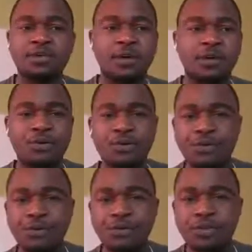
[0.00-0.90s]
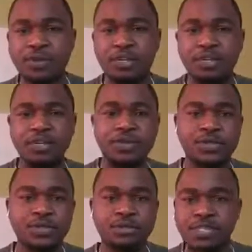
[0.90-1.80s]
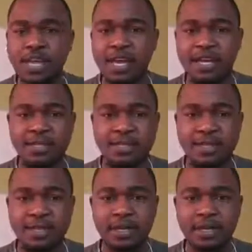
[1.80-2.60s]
how the use of GIS,